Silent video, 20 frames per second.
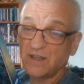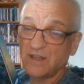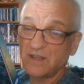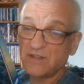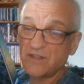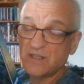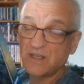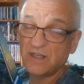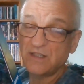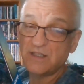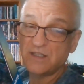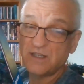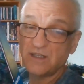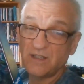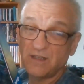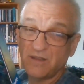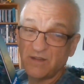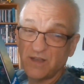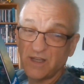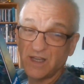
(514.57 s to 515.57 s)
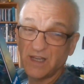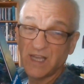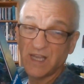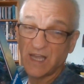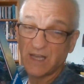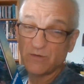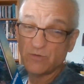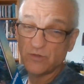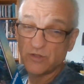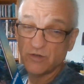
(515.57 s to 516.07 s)
I sent a
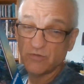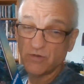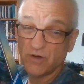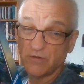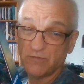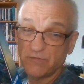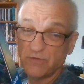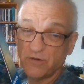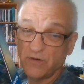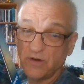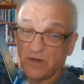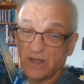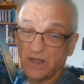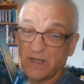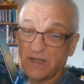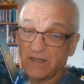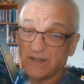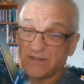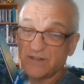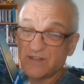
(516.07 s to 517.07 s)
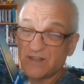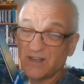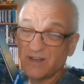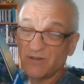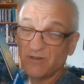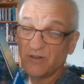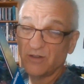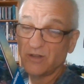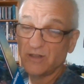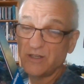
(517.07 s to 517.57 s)
counter offer in and
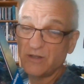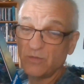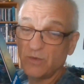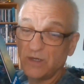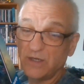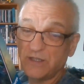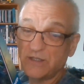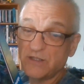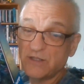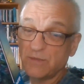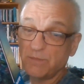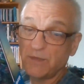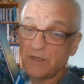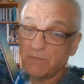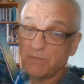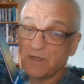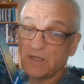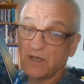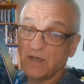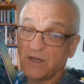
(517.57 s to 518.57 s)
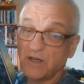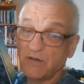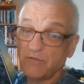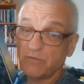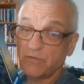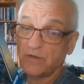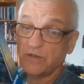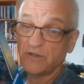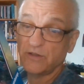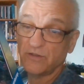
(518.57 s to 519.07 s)
said, "Look, are you willing to meet me
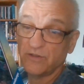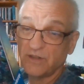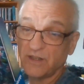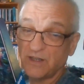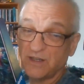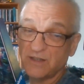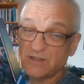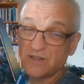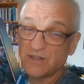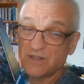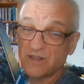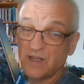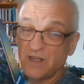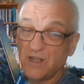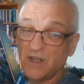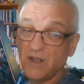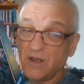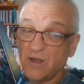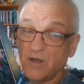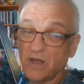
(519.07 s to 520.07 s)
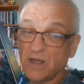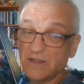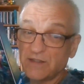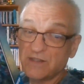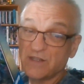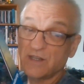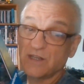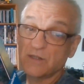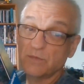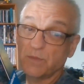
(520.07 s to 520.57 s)
halfway on this
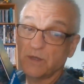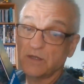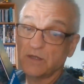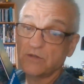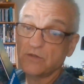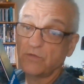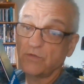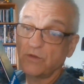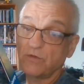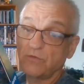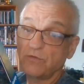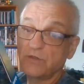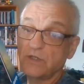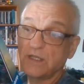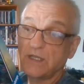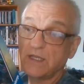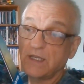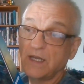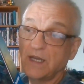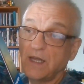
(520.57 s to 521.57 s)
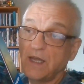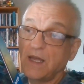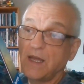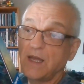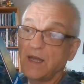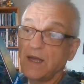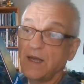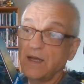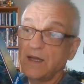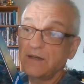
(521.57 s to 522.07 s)
at £6.50?"
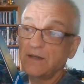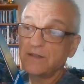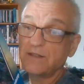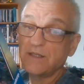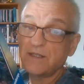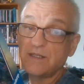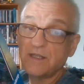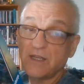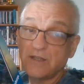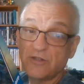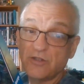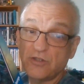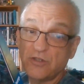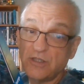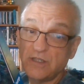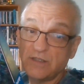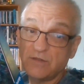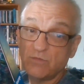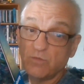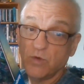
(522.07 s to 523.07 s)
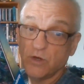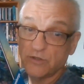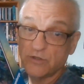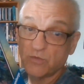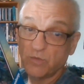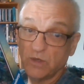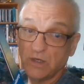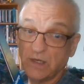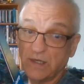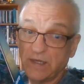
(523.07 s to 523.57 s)
And yes, she
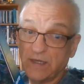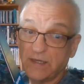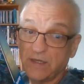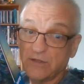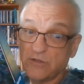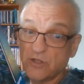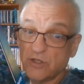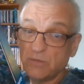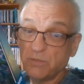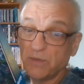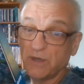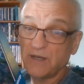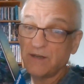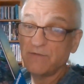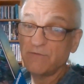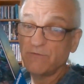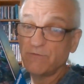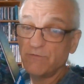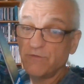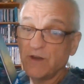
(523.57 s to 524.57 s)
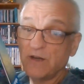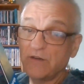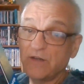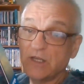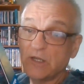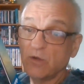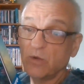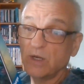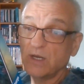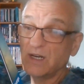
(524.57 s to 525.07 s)
was willing. She paid
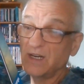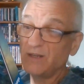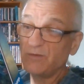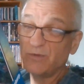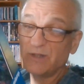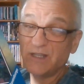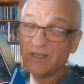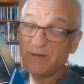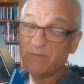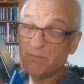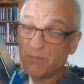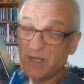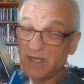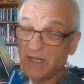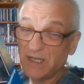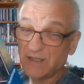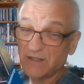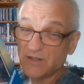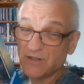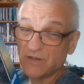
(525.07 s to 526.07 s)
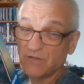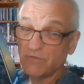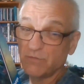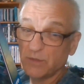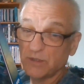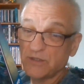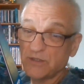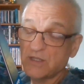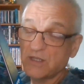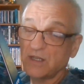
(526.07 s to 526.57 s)
very quickly, within minutes of
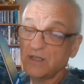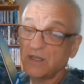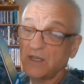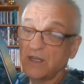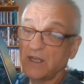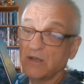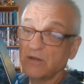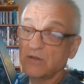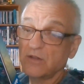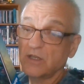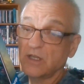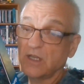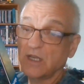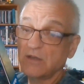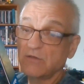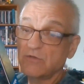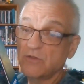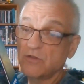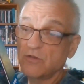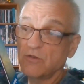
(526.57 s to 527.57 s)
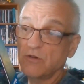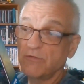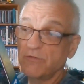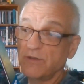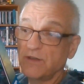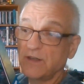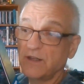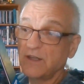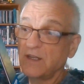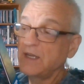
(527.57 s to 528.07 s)
my sending out the counter
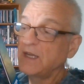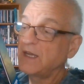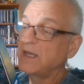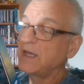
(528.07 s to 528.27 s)
offer.